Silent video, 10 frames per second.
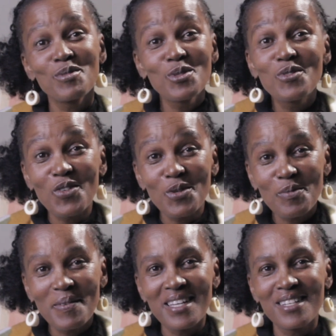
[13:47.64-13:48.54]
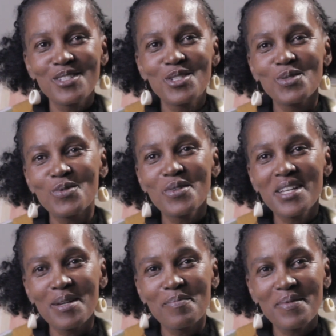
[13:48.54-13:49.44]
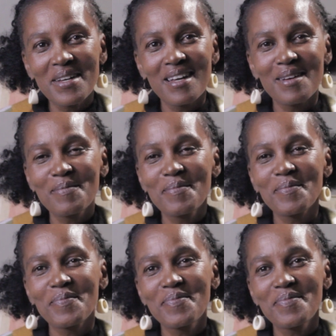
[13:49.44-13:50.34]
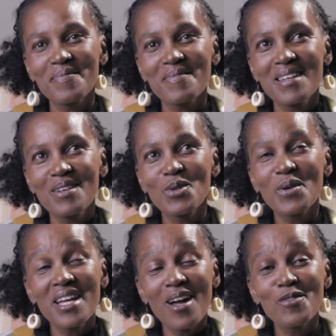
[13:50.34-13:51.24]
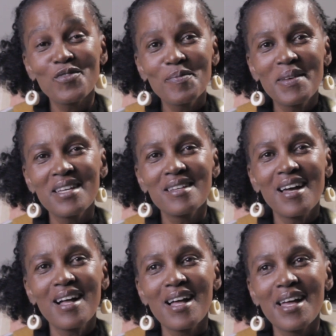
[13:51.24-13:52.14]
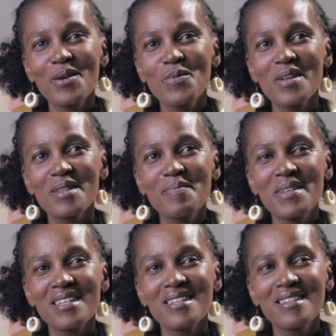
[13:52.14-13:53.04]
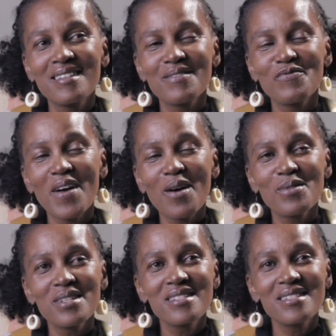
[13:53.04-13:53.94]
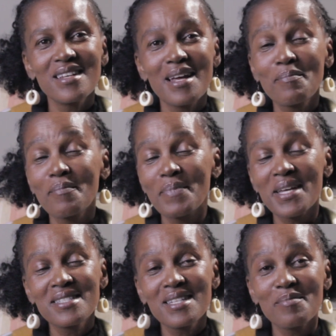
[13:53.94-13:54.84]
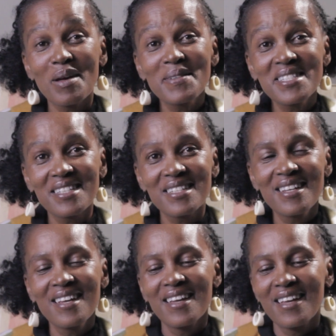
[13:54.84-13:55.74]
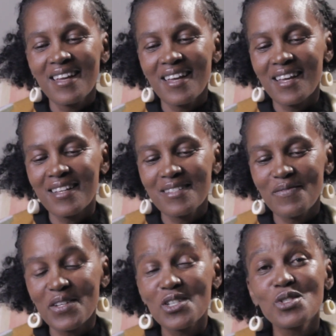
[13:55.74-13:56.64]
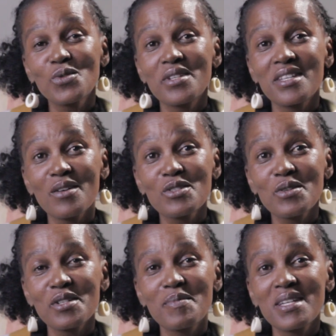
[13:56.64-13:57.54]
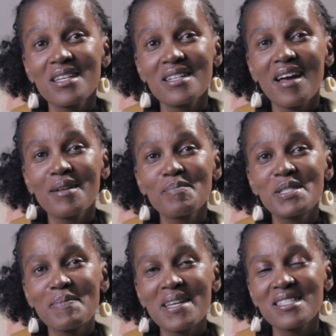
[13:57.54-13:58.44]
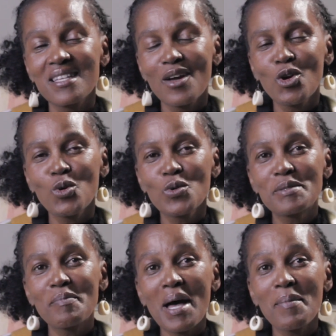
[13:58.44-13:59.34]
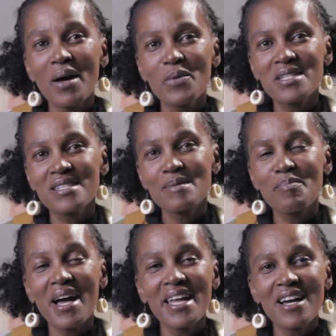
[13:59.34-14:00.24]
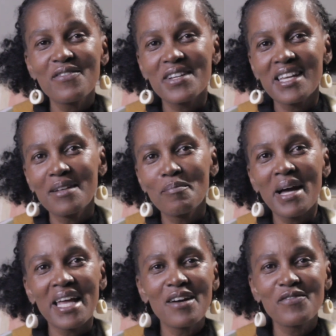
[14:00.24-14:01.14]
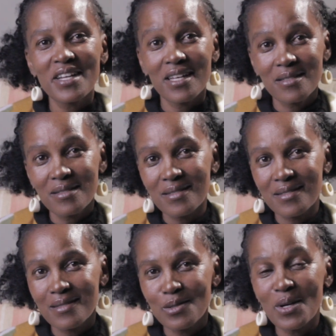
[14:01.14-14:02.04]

Do follow me. Do keep looking out for me. I will be found based in Barbarton, and very soon there's going to be an art space there called Baba, which is by Africans.